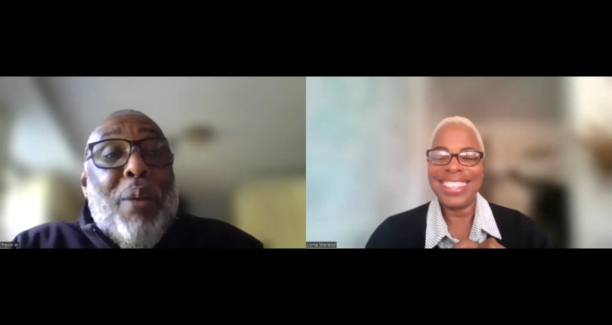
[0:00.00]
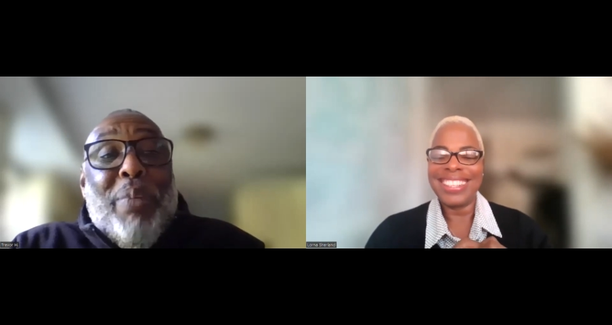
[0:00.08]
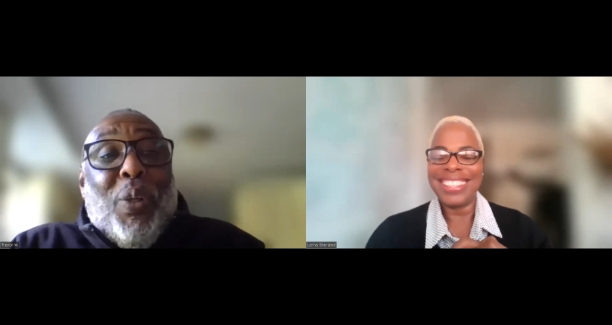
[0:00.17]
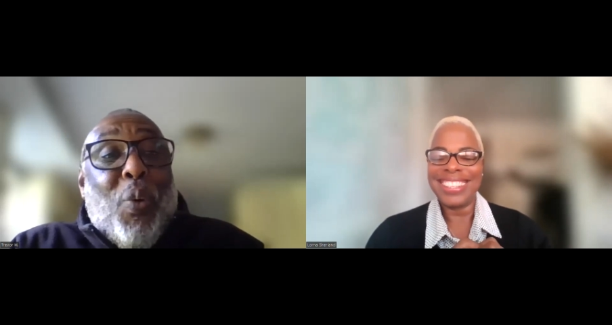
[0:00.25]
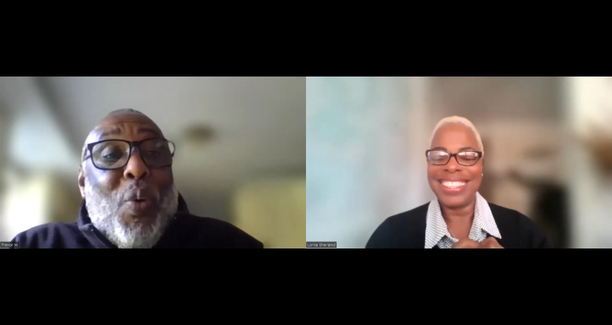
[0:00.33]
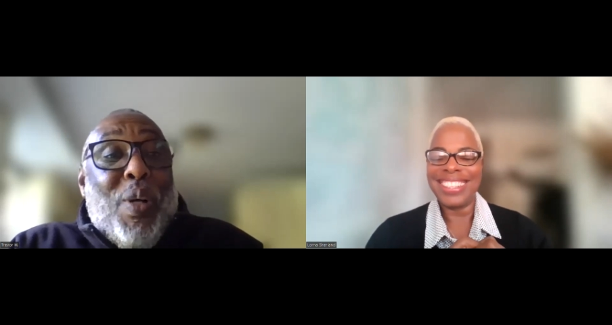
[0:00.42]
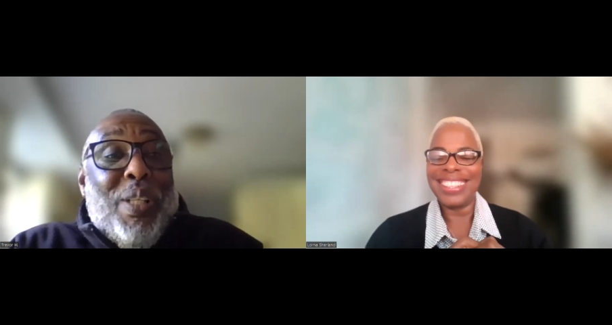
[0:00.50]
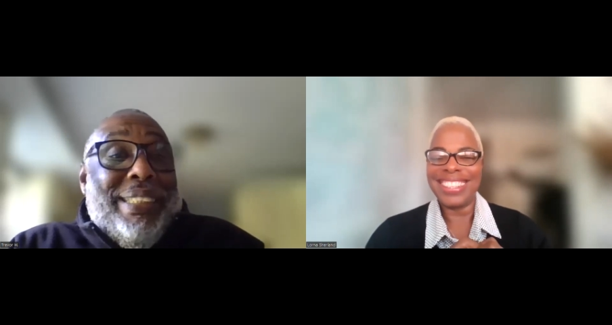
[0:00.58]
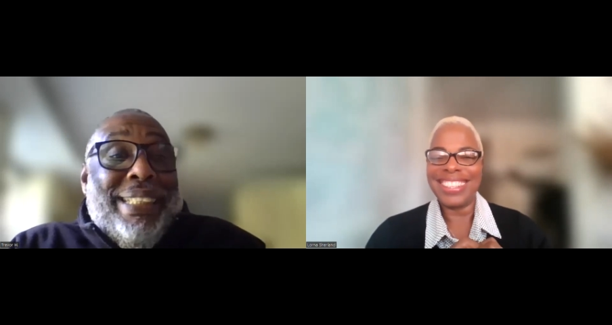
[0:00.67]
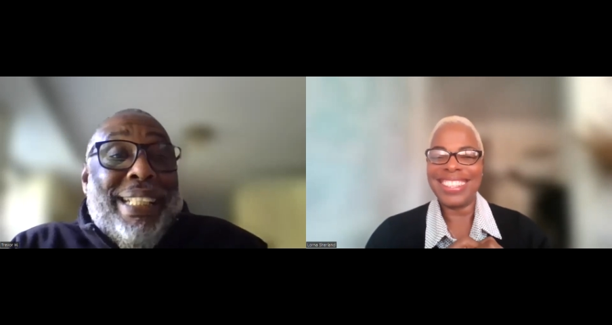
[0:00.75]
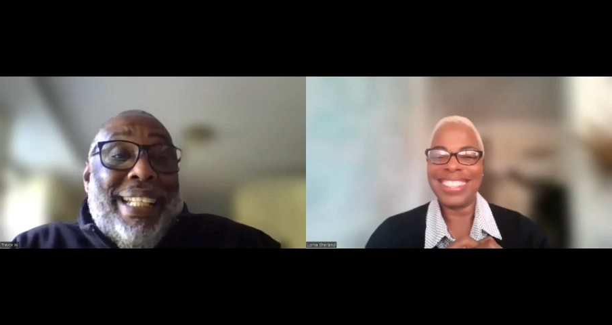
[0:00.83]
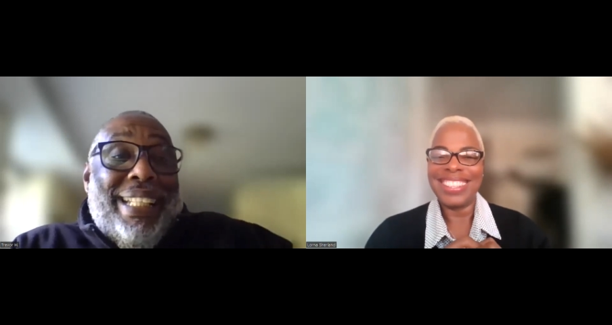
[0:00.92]

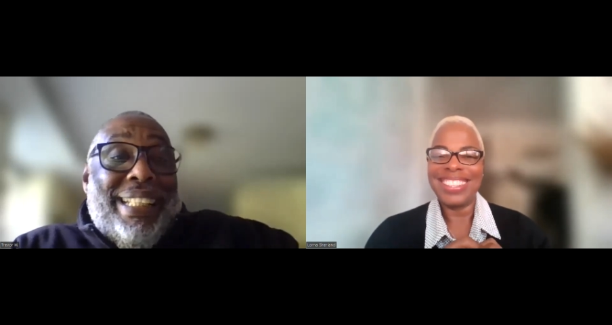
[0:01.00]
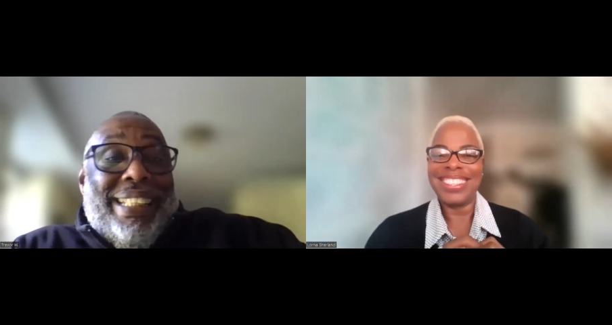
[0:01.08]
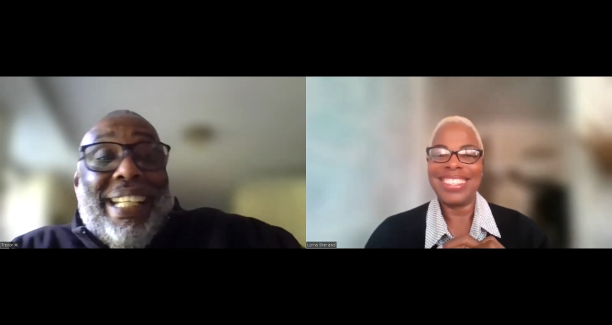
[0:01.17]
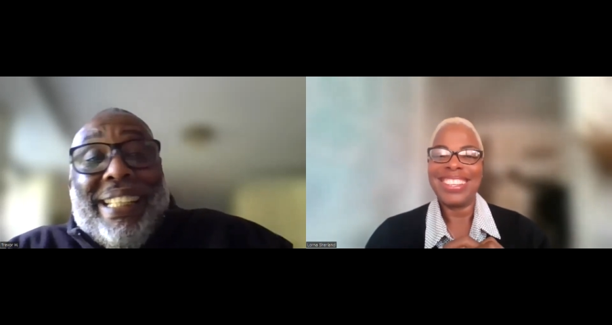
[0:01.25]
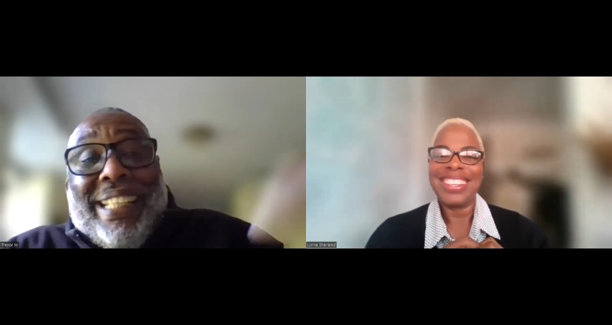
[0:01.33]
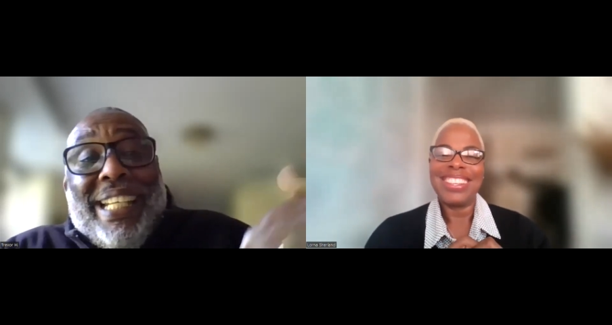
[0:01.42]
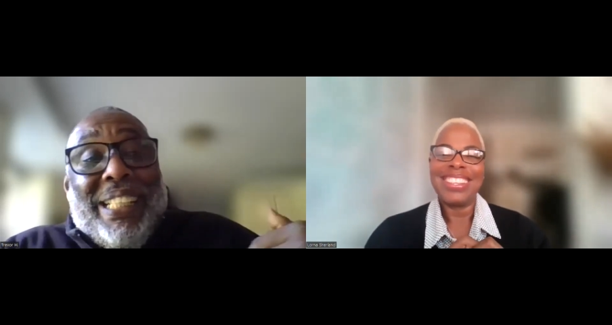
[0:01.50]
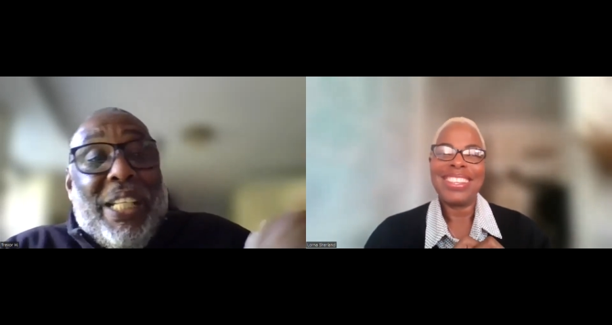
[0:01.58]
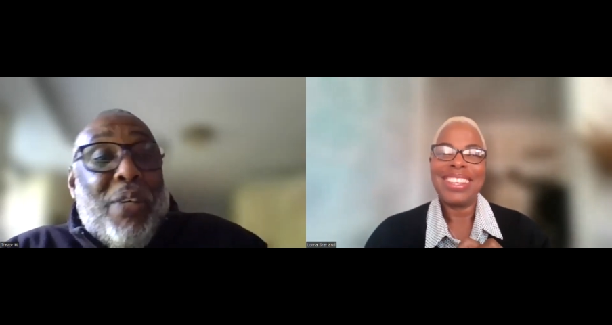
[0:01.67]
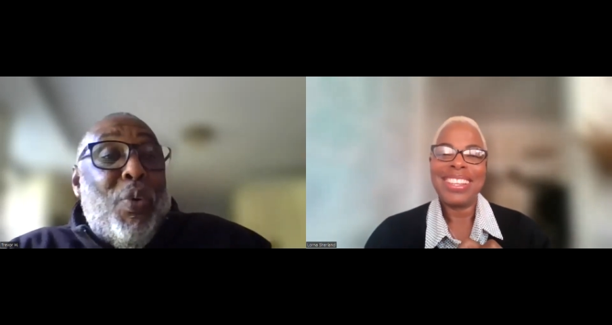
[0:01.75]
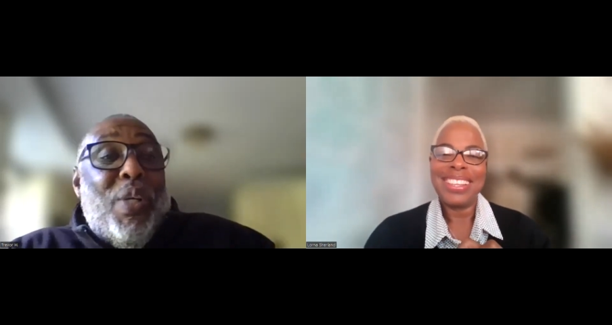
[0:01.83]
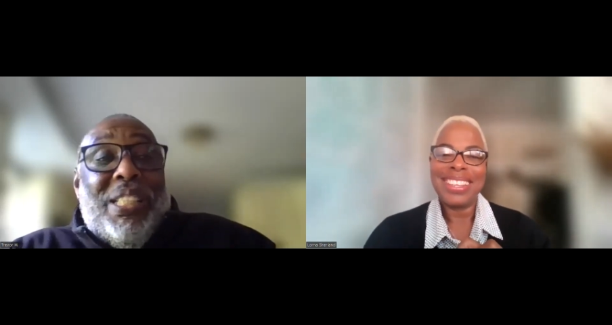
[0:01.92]
Speaker 1: because they think
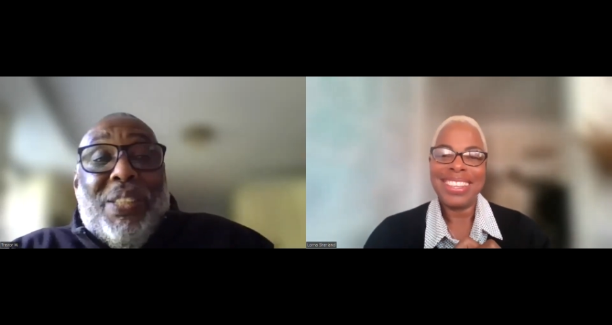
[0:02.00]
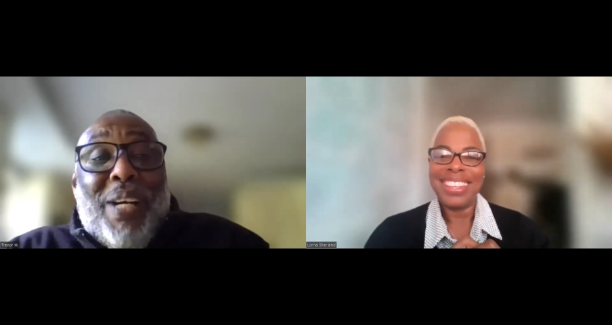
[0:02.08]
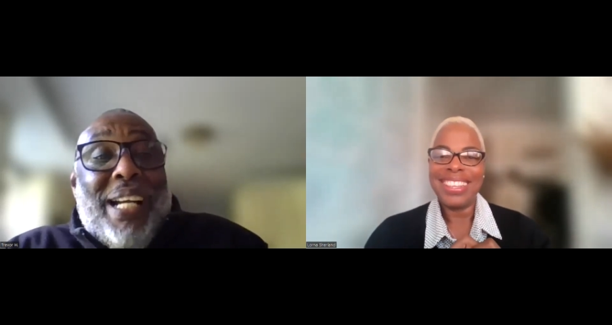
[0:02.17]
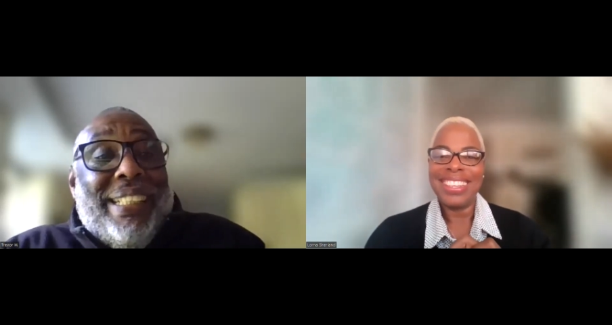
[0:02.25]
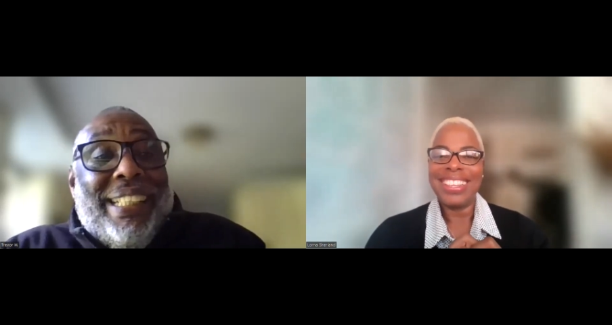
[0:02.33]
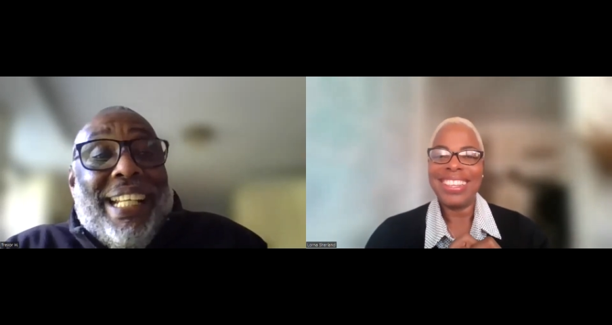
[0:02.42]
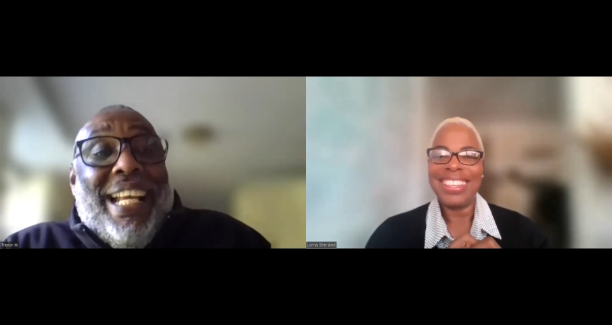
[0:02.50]
they were smarter